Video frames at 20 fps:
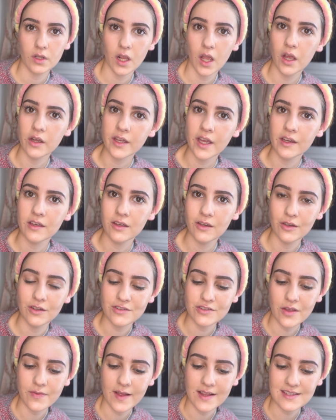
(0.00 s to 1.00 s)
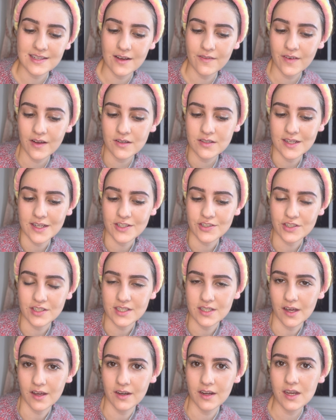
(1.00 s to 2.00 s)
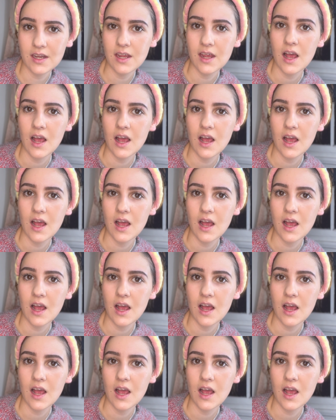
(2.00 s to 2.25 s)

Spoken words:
Okay, cute. So that's our foundation done.